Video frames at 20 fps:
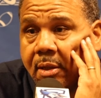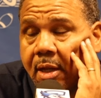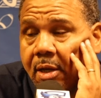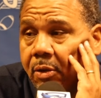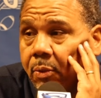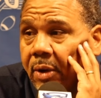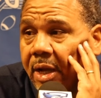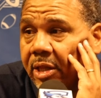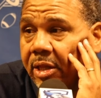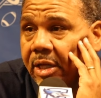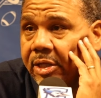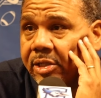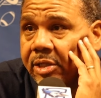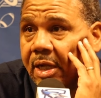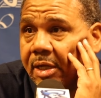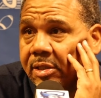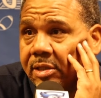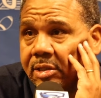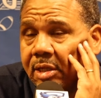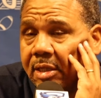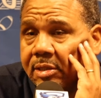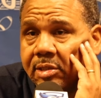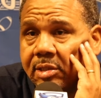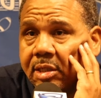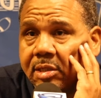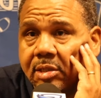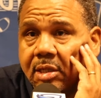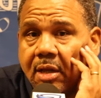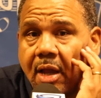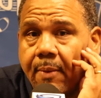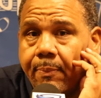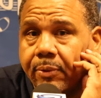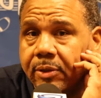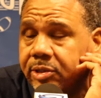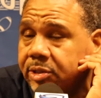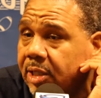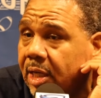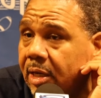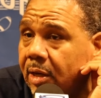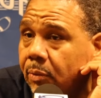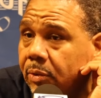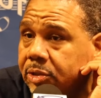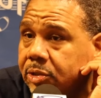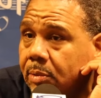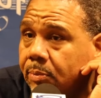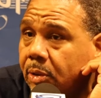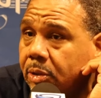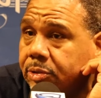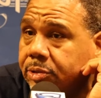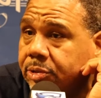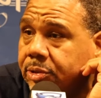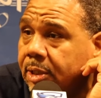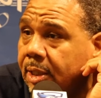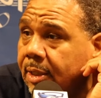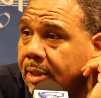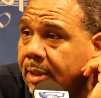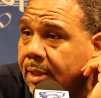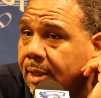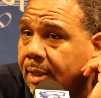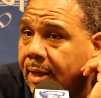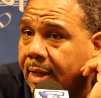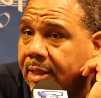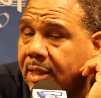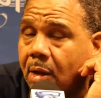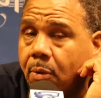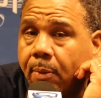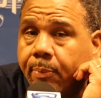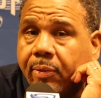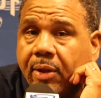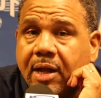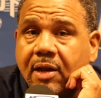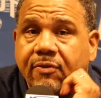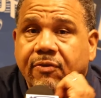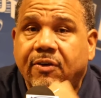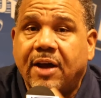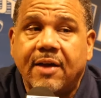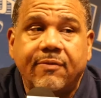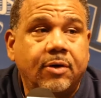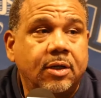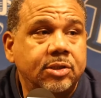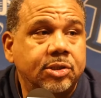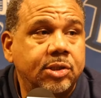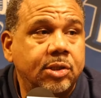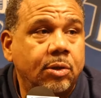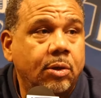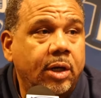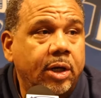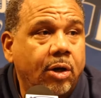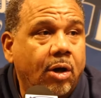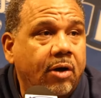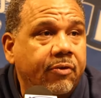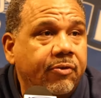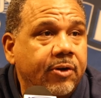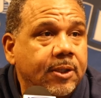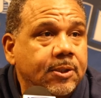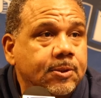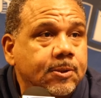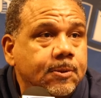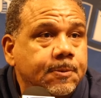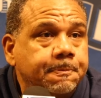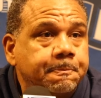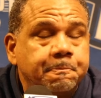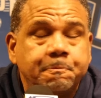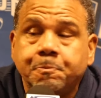In the way they shot 68%. It was almost like they were playing 5-on-0 on offense.